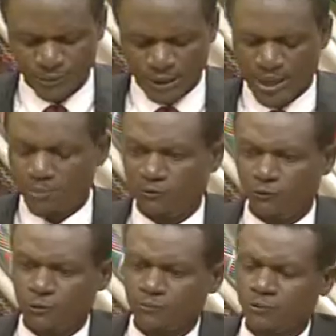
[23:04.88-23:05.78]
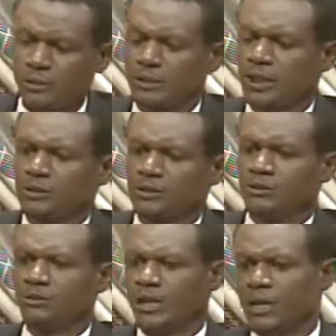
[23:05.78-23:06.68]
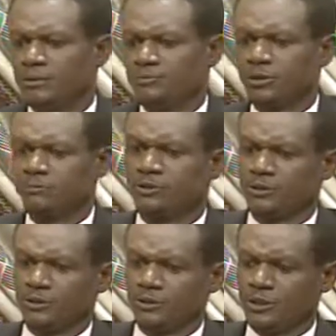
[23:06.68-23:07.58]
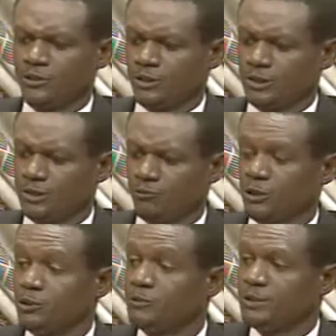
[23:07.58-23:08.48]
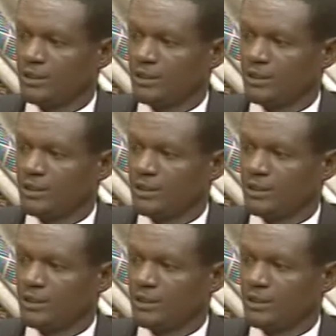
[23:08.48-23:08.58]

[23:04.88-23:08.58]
Now, before the break, Agoso, I brought up to your notice what you said